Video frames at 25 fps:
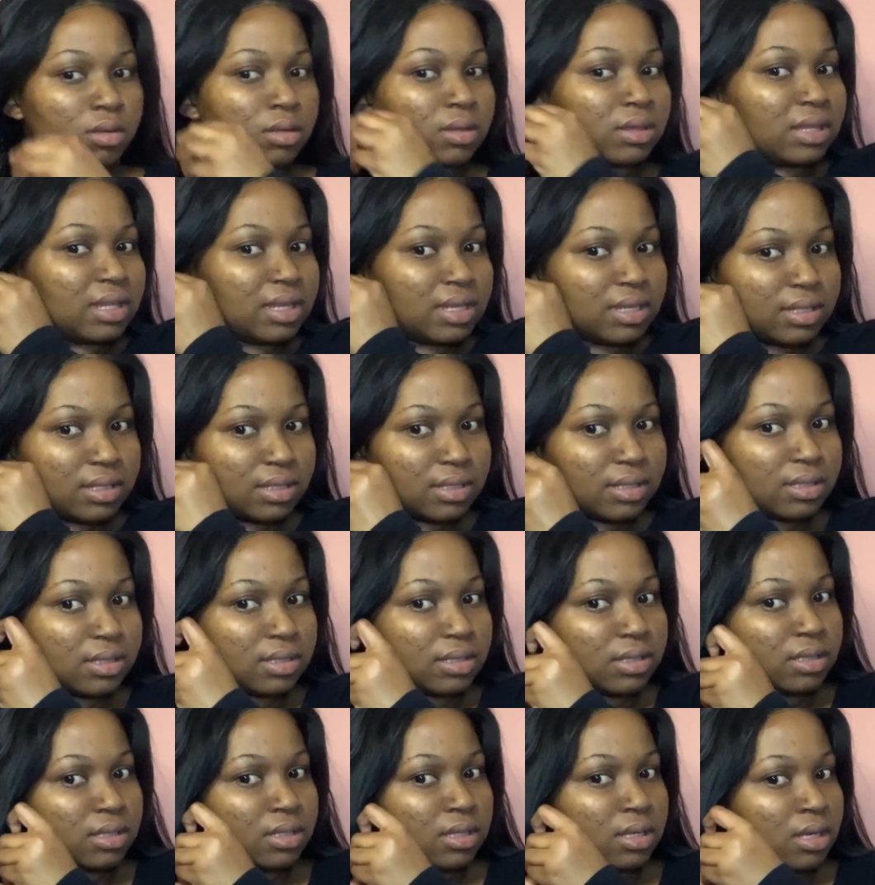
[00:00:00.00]

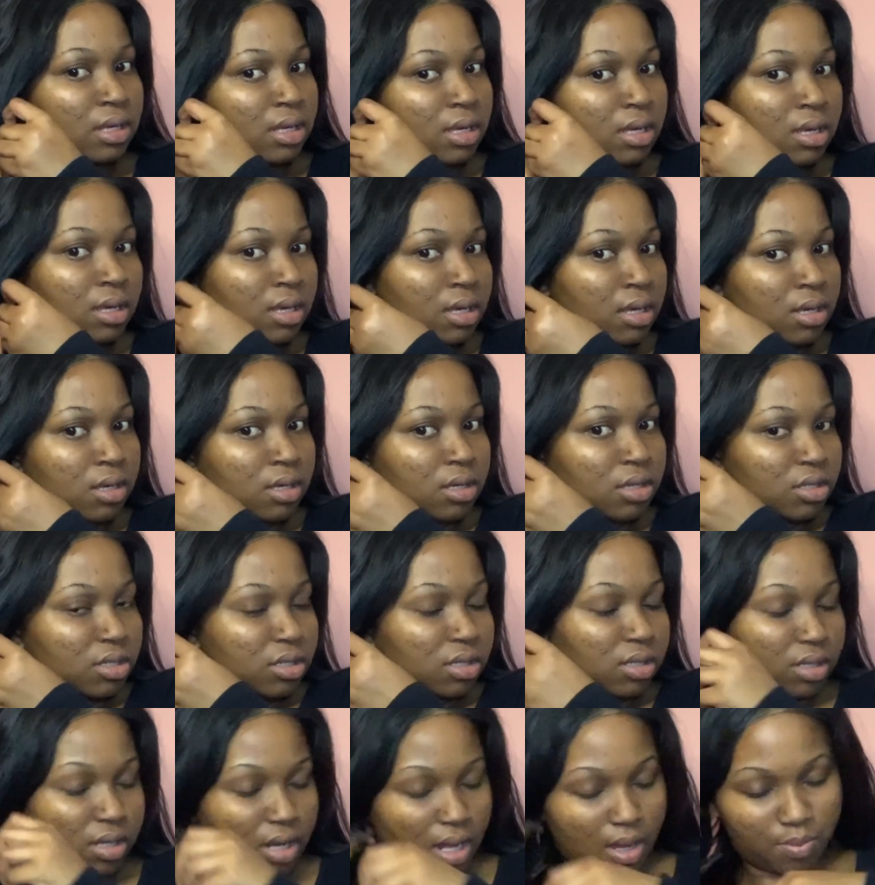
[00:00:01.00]
This
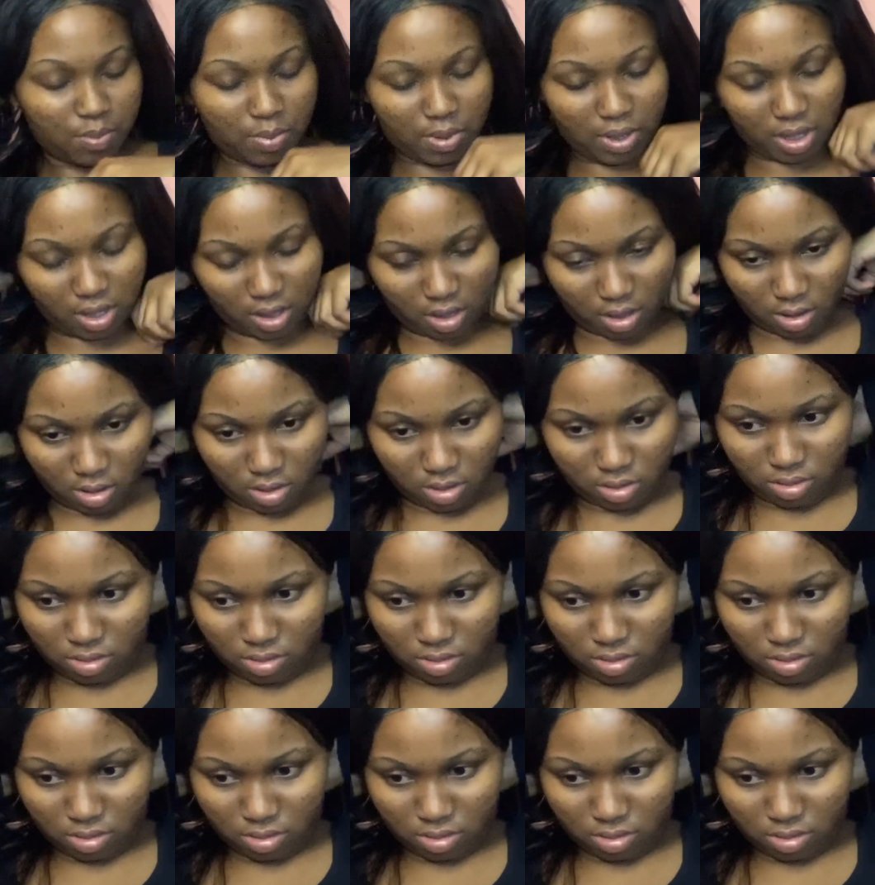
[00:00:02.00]
should not be here.